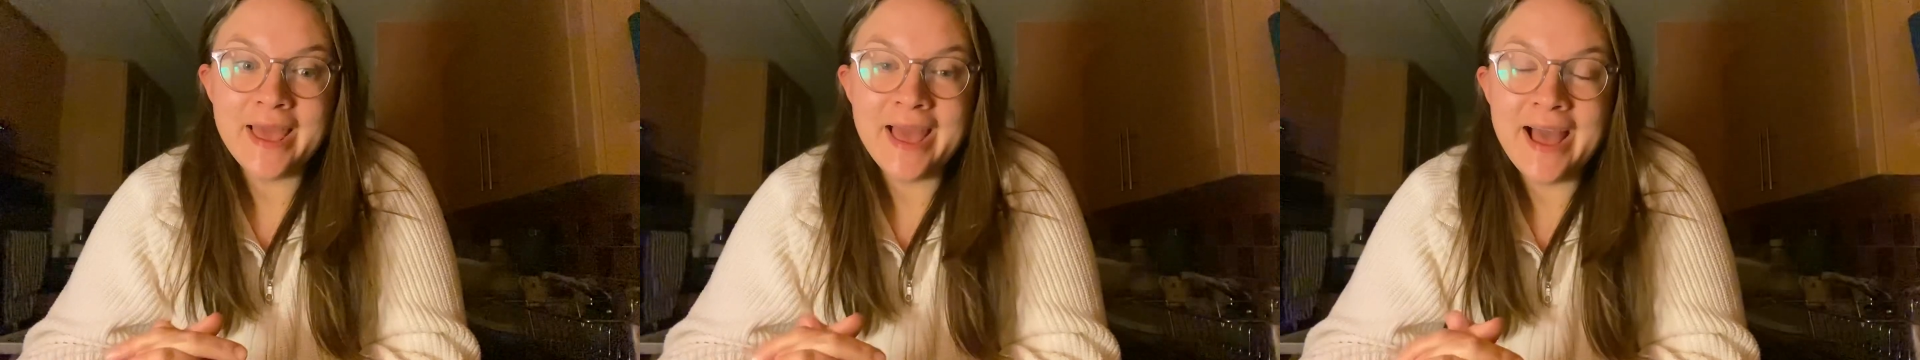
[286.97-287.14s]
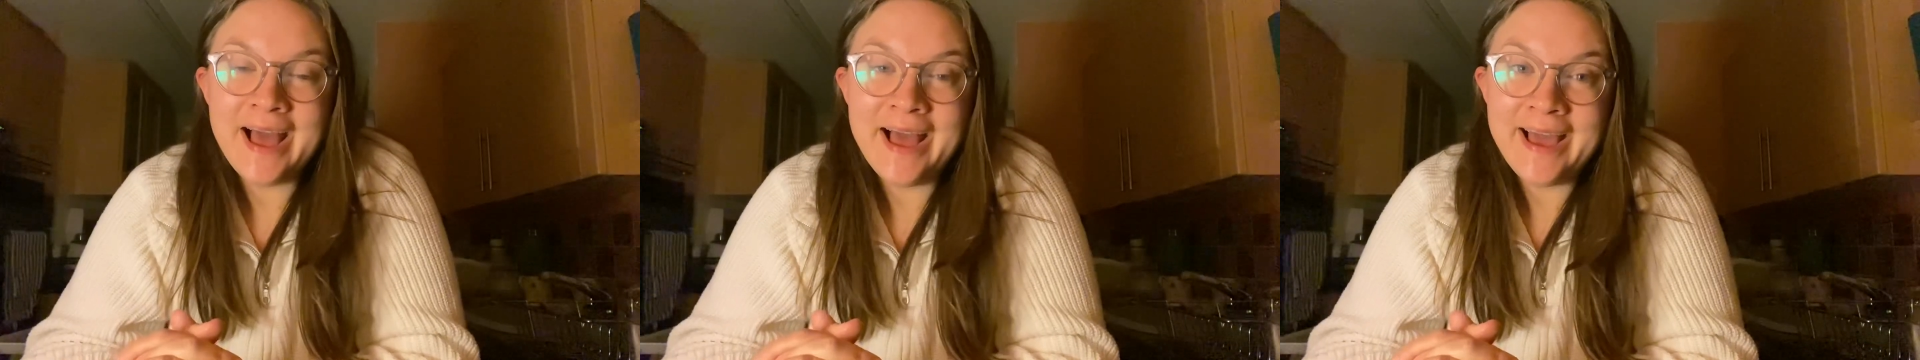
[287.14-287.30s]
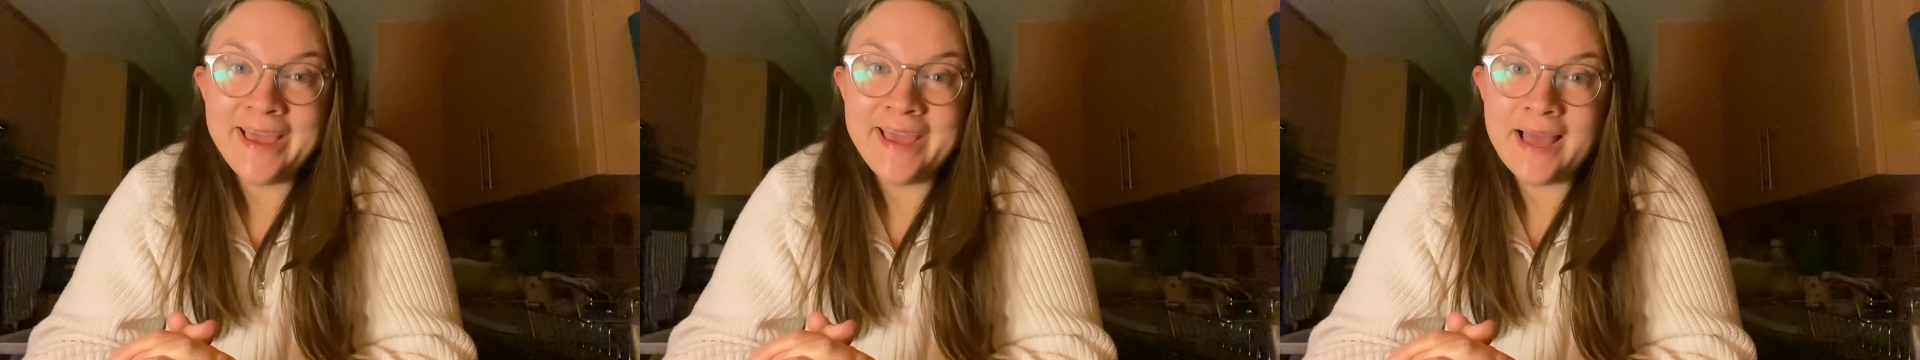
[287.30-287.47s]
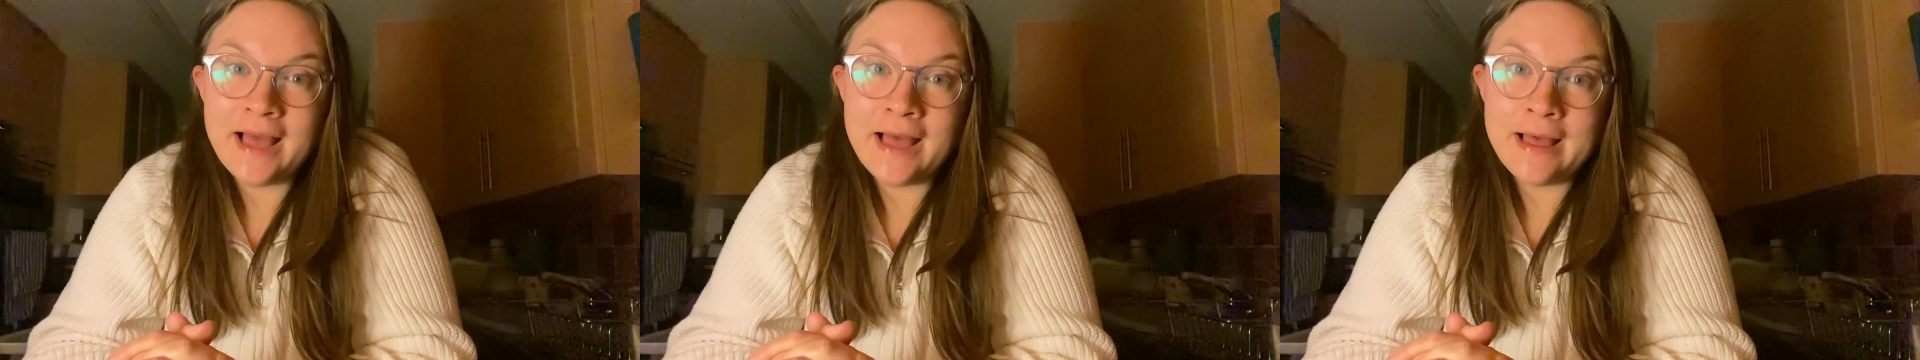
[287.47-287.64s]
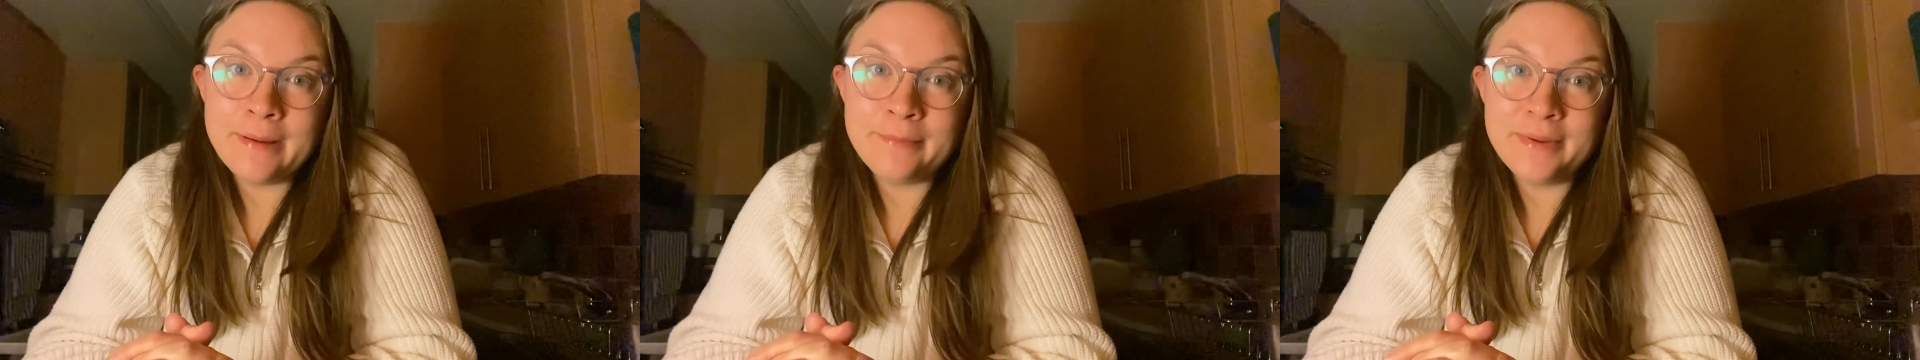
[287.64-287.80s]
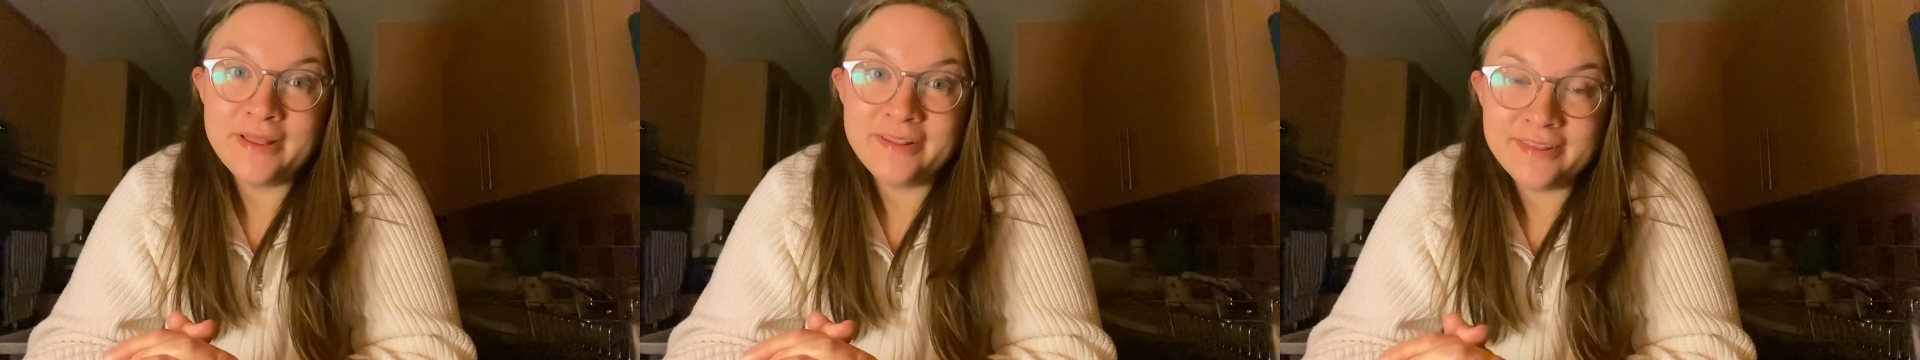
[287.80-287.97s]
I
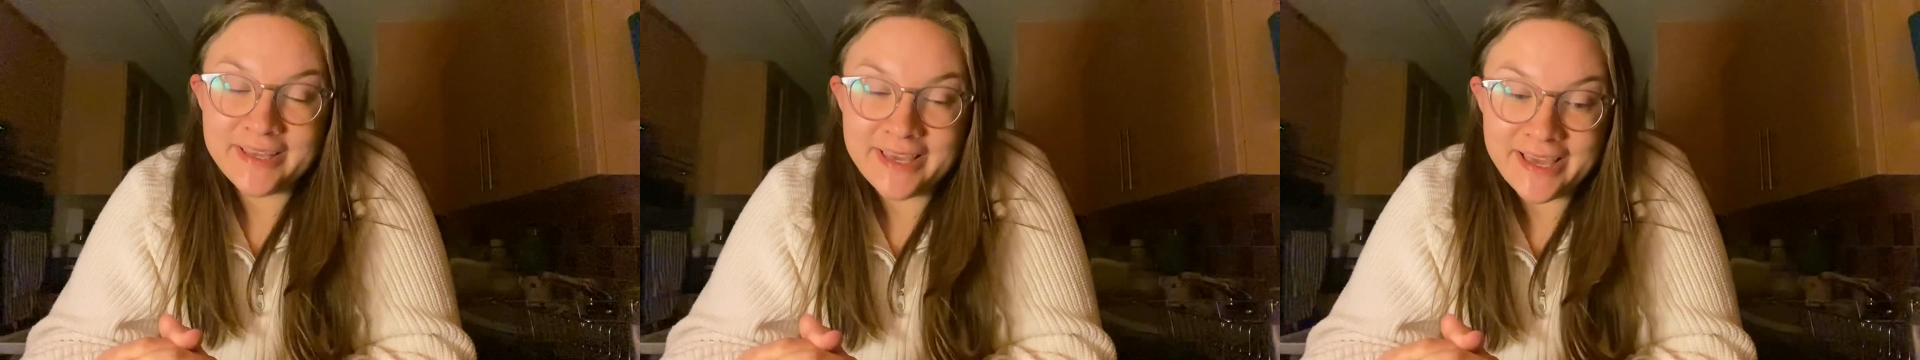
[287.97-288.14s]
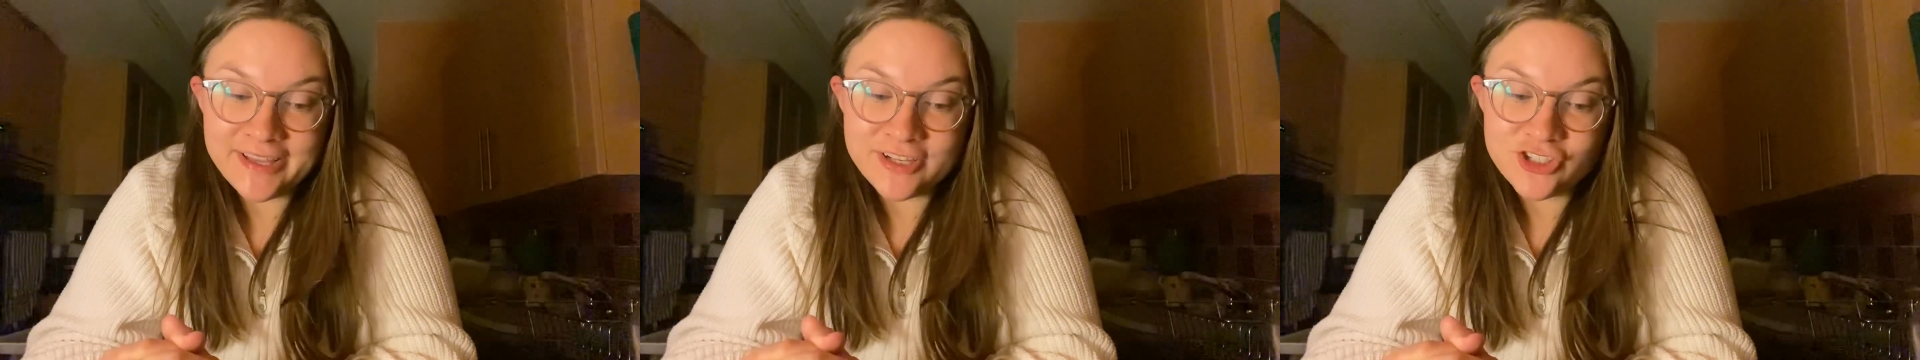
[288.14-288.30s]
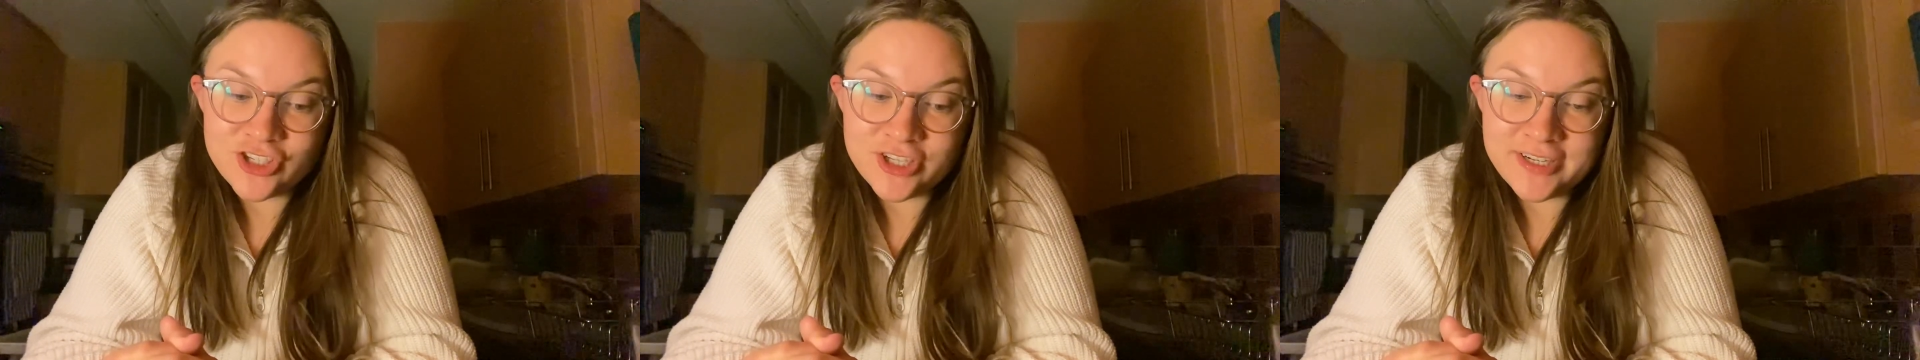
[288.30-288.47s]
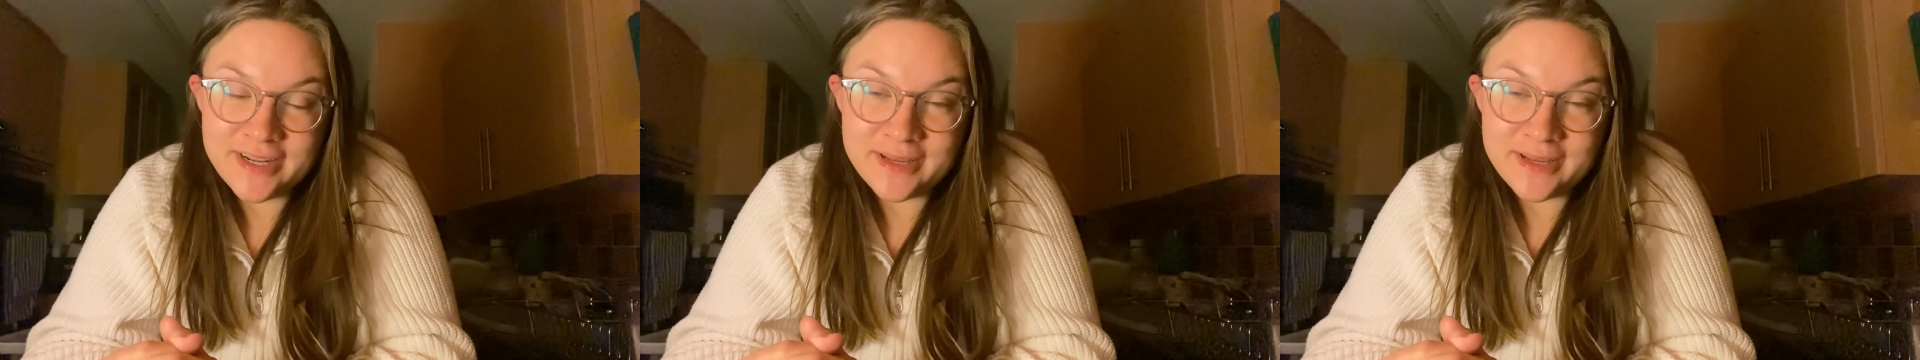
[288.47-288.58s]
am in the kitchen.